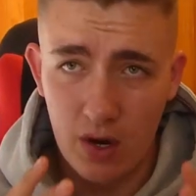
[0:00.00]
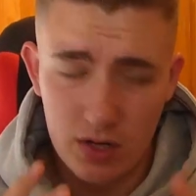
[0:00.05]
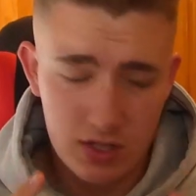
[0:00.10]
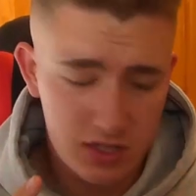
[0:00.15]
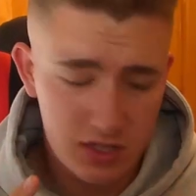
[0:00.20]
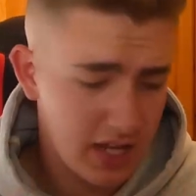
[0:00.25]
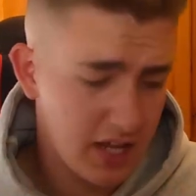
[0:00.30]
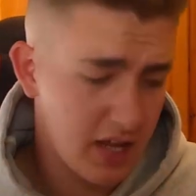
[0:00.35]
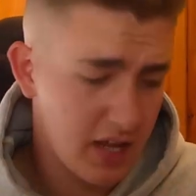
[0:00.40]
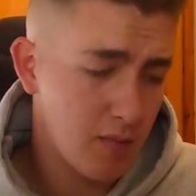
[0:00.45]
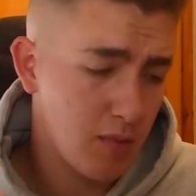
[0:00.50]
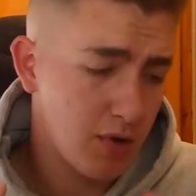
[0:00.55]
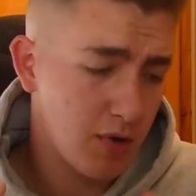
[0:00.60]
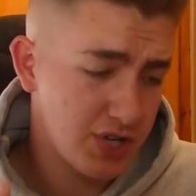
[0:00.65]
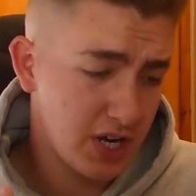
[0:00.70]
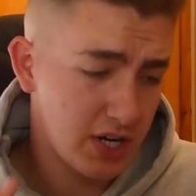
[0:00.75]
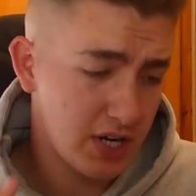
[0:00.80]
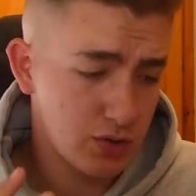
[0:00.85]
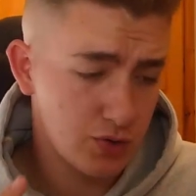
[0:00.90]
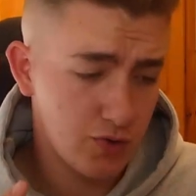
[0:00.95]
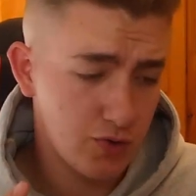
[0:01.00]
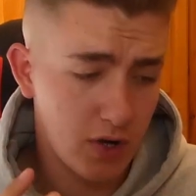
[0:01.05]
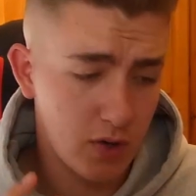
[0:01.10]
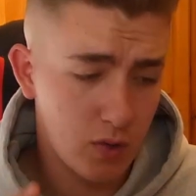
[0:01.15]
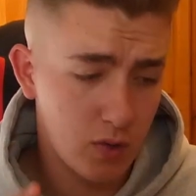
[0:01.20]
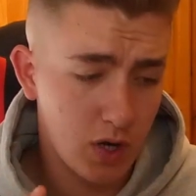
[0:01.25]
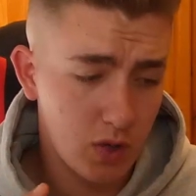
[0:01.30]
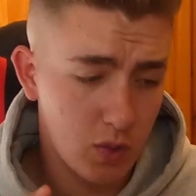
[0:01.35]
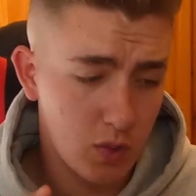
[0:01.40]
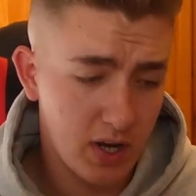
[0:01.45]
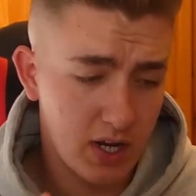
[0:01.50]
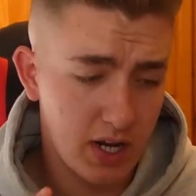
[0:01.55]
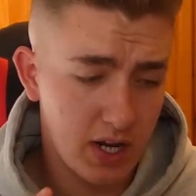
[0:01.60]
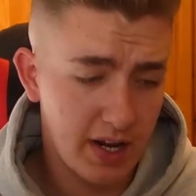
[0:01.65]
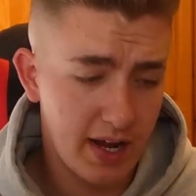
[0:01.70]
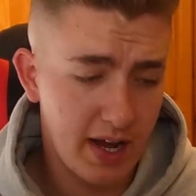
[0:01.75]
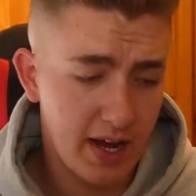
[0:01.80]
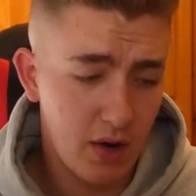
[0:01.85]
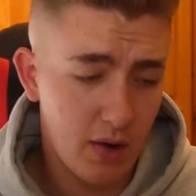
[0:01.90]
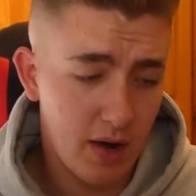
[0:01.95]
Honestly, my channel's growing quite quickly
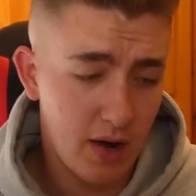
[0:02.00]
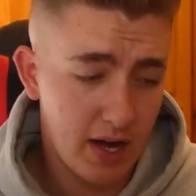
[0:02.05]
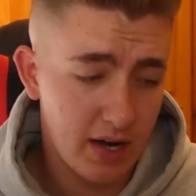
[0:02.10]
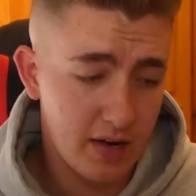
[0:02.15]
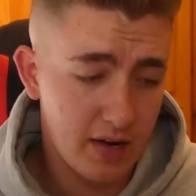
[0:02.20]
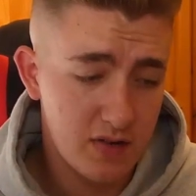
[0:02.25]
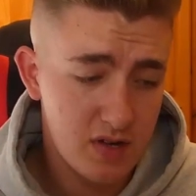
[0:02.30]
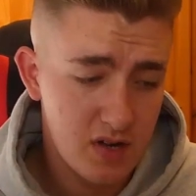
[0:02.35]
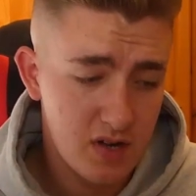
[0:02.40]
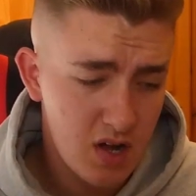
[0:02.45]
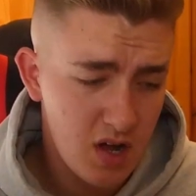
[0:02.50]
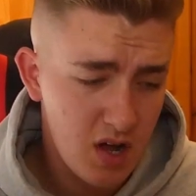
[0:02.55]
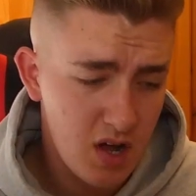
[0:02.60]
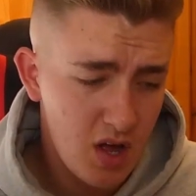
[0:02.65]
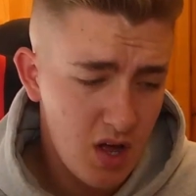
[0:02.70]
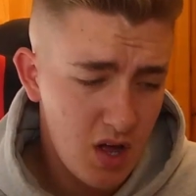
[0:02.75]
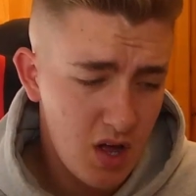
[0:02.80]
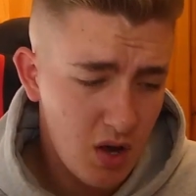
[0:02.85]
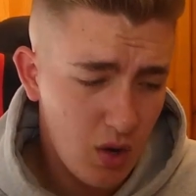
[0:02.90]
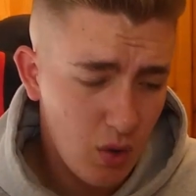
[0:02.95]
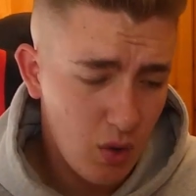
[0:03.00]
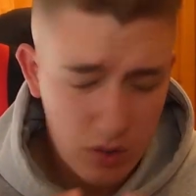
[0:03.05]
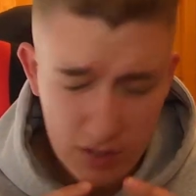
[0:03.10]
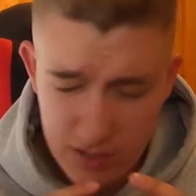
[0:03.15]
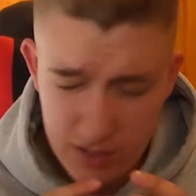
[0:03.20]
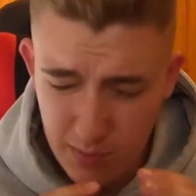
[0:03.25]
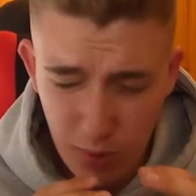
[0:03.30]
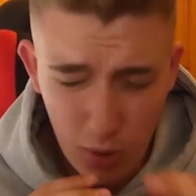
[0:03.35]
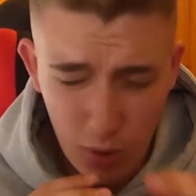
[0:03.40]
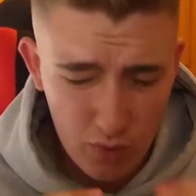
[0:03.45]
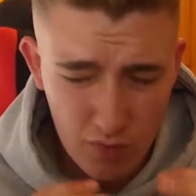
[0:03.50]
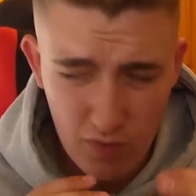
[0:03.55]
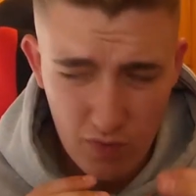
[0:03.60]
now, and all the support